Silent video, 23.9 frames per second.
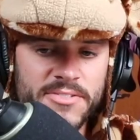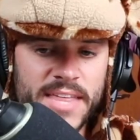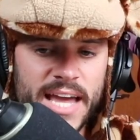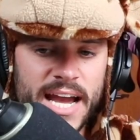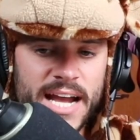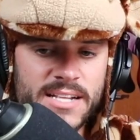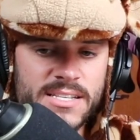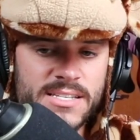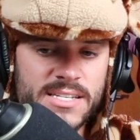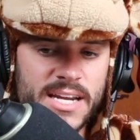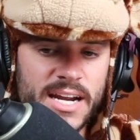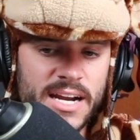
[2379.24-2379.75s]

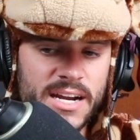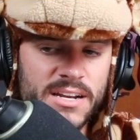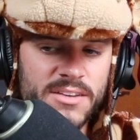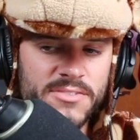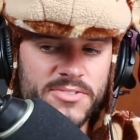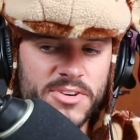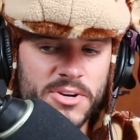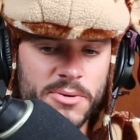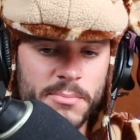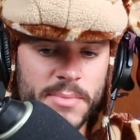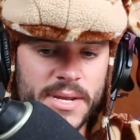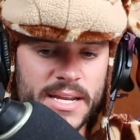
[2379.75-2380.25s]
that's kind
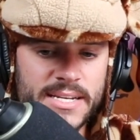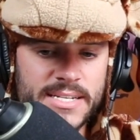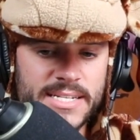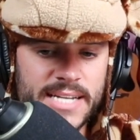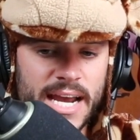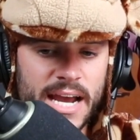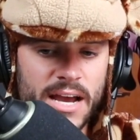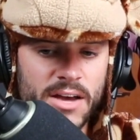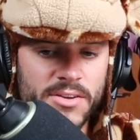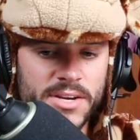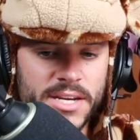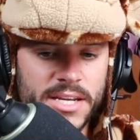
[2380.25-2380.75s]
of your
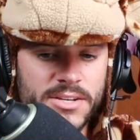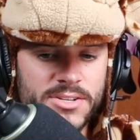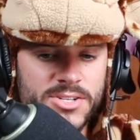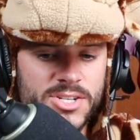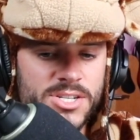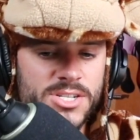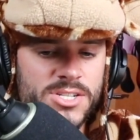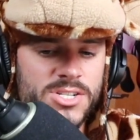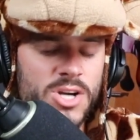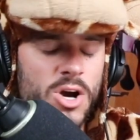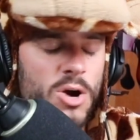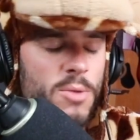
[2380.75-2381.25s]
mentality,
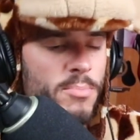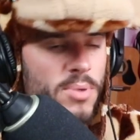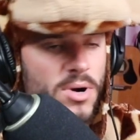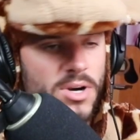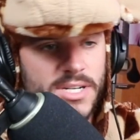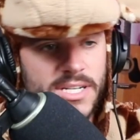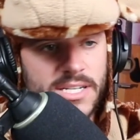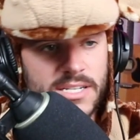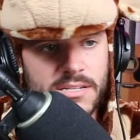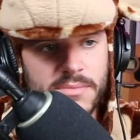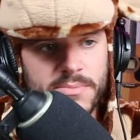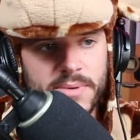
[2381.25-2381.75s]
just don't
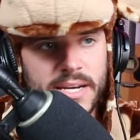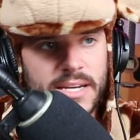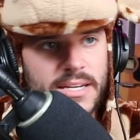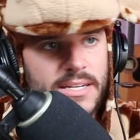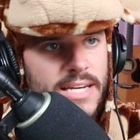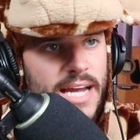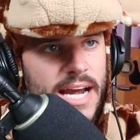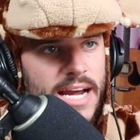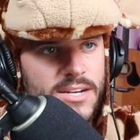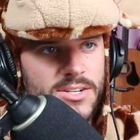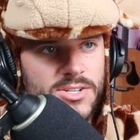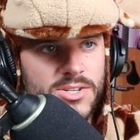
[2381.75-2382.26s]
participate
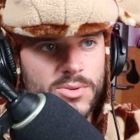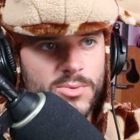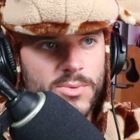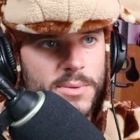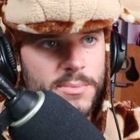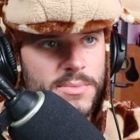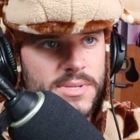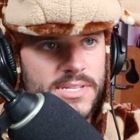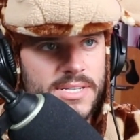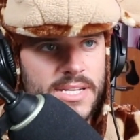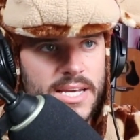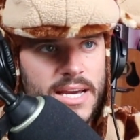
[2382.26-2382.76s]
in National
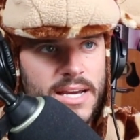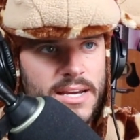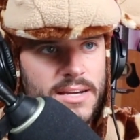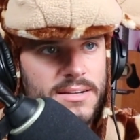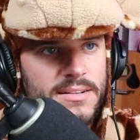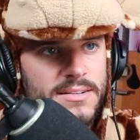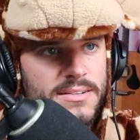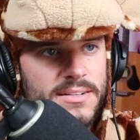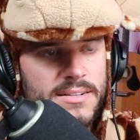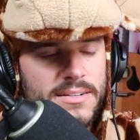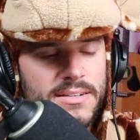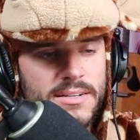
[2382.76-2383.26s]
Women's Day.
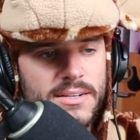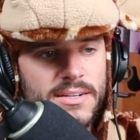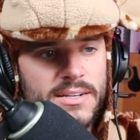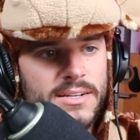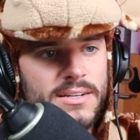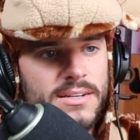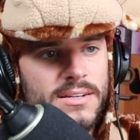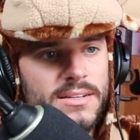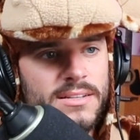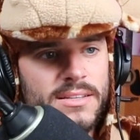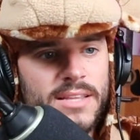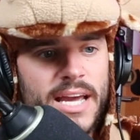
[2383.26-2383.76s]

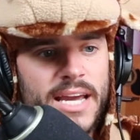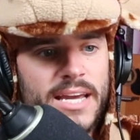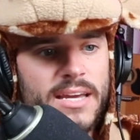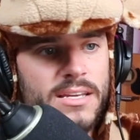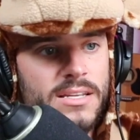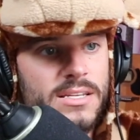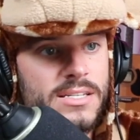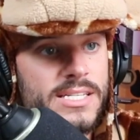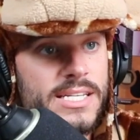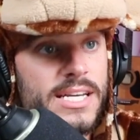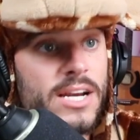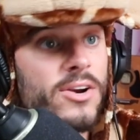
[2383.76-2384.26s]
Like,
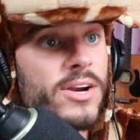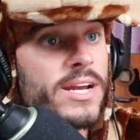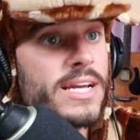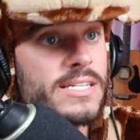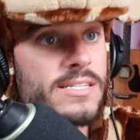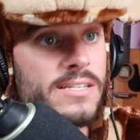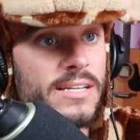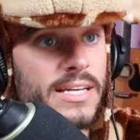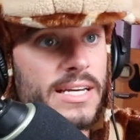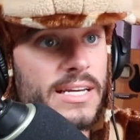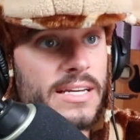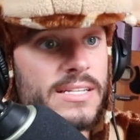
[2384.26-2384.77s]
right.
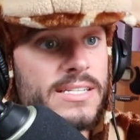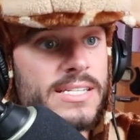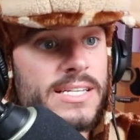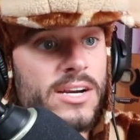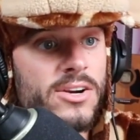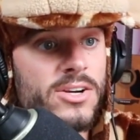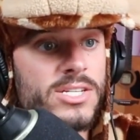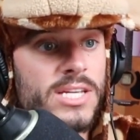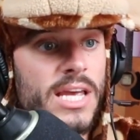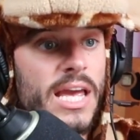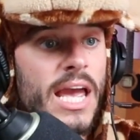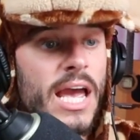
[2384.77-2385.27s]
seriously,
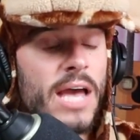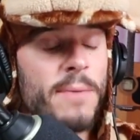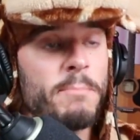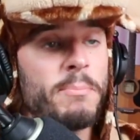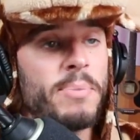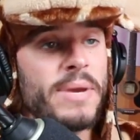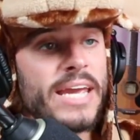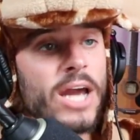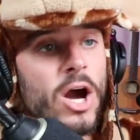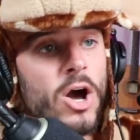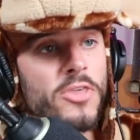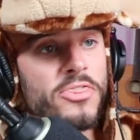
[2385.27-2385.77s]
just
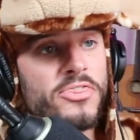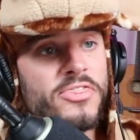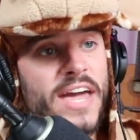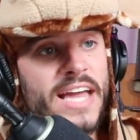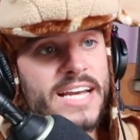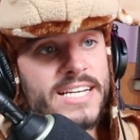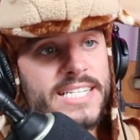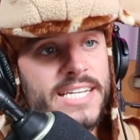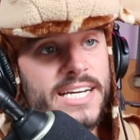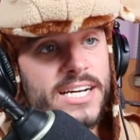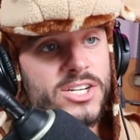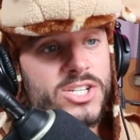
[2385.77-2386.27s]
be
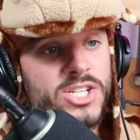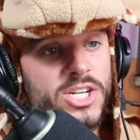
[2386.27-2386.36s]
authentic